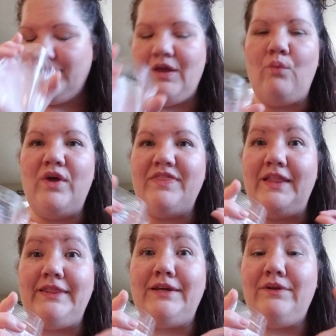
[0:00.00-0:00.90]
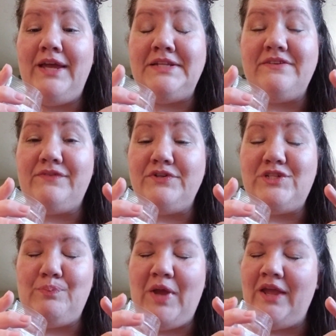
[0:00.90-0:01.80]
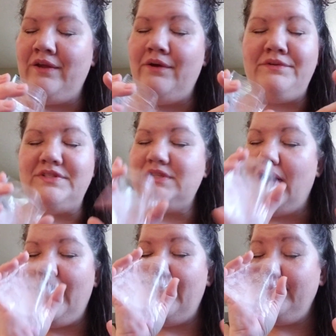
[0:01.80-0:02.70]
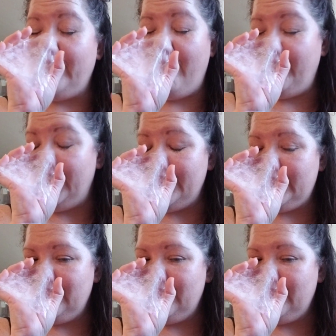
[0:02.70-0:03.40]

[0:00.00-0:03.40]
with a little hint of roasted pine cones. I love this.